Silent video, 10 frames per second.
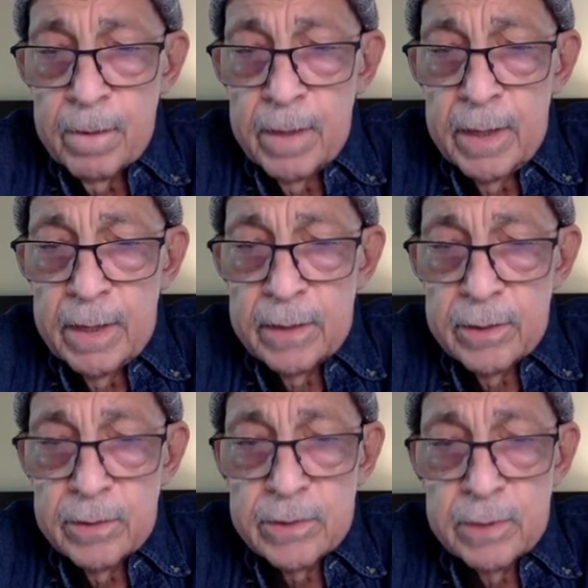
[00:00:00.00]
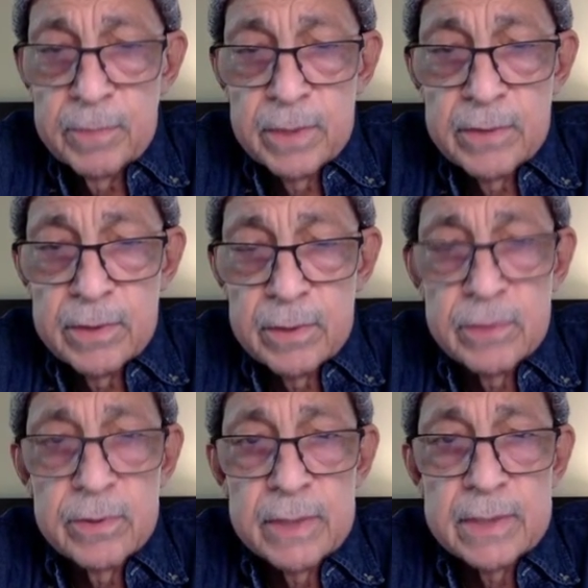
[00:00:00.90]
and that there are some things that are
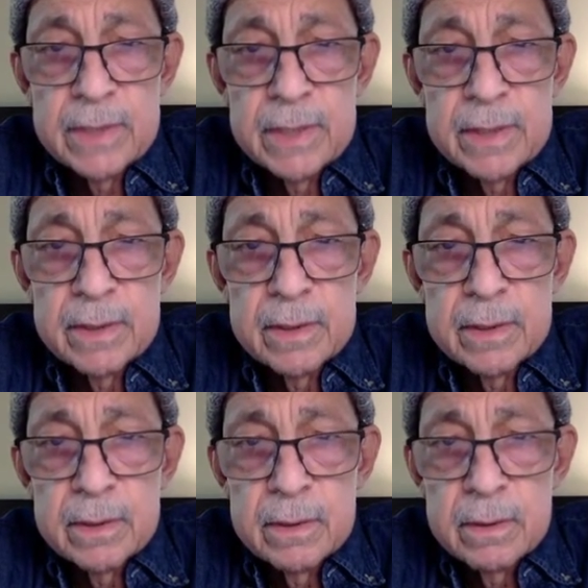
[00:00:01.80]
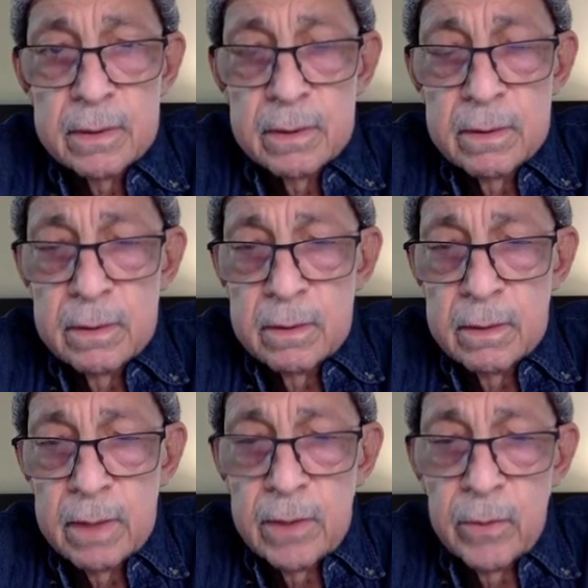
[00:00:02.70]
transcendent.
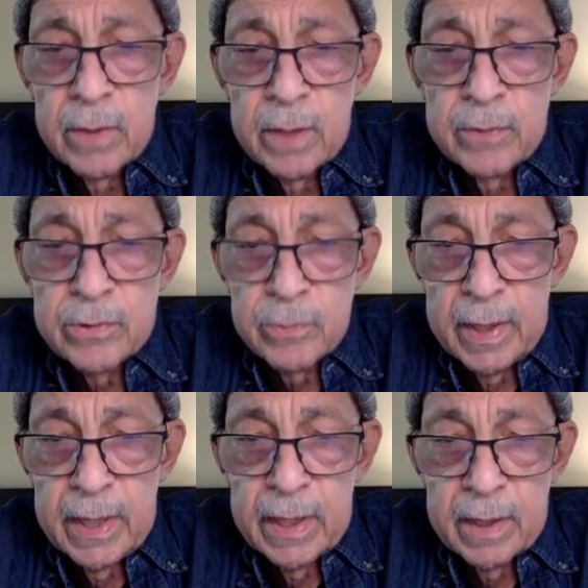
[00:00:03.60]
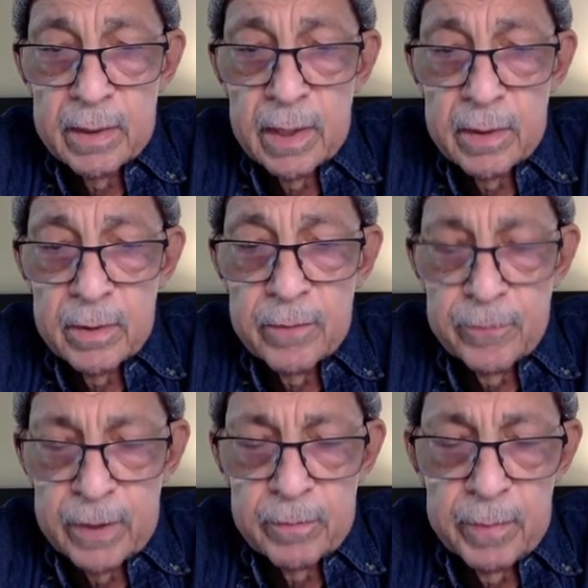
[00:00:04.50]
I know when I was writing, a
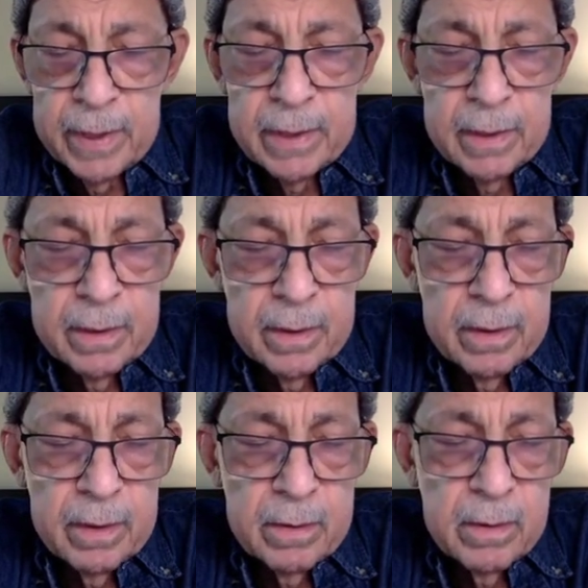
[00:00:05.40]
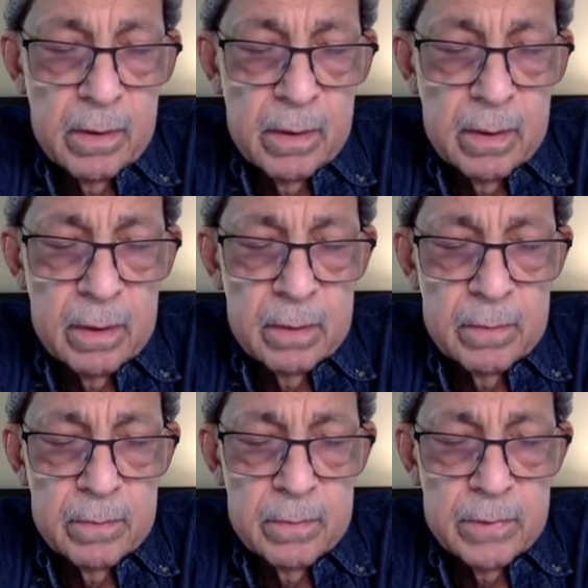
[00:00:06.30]
friend of mine
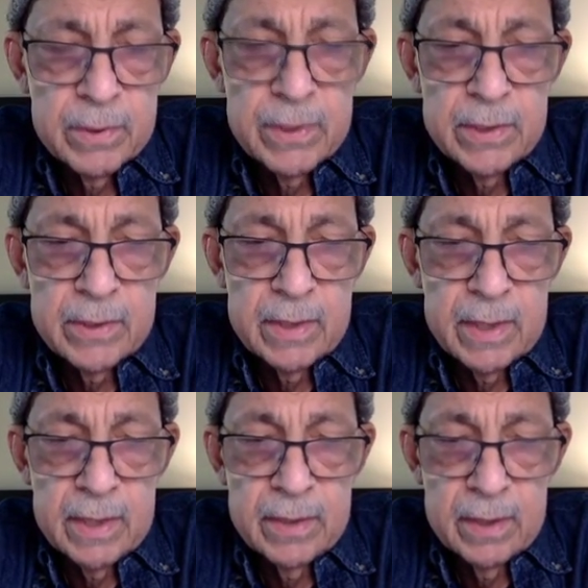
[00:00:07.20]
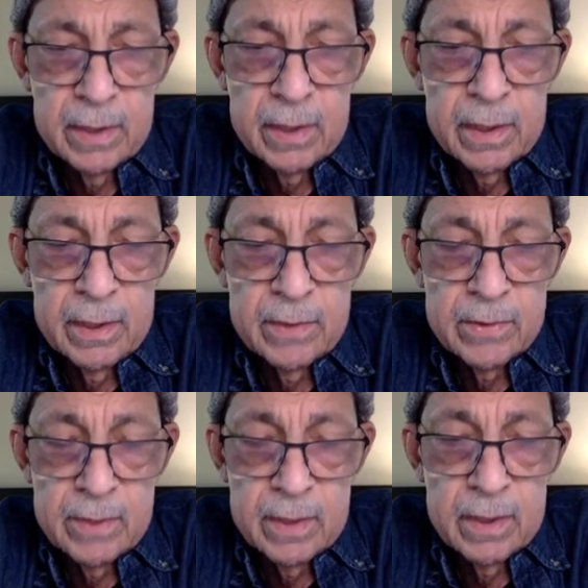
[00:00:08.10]
suggested that I tell the
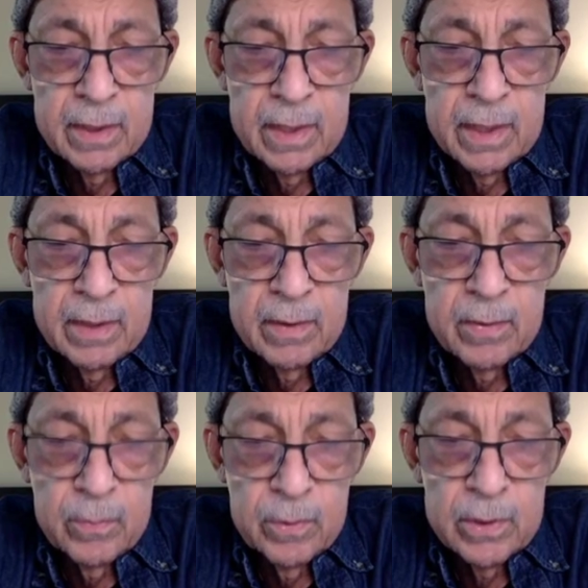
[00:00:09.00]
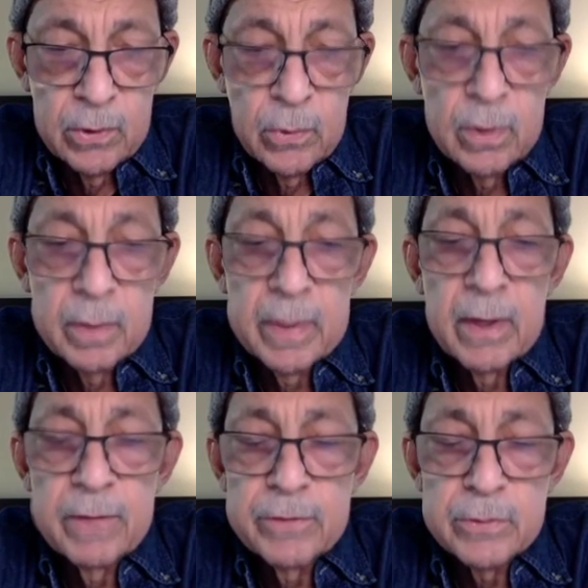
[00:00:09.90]
kids that when the door to my
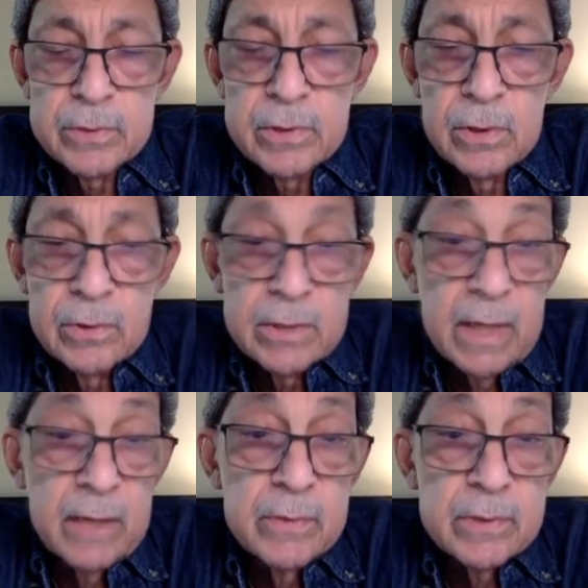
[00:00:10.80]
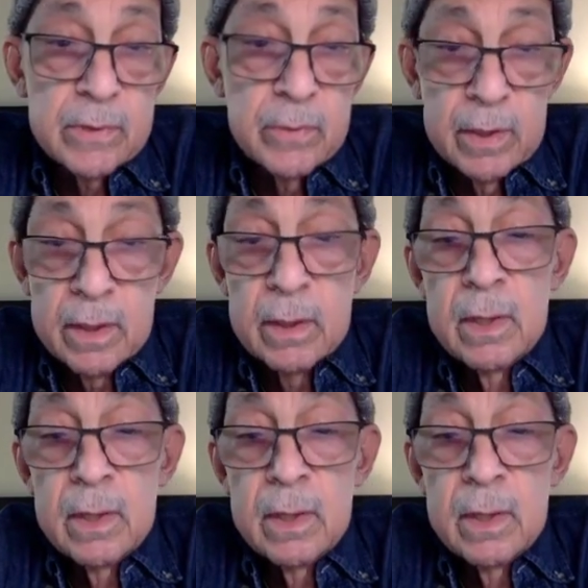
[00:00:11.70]
office was closed, Daddy was at work.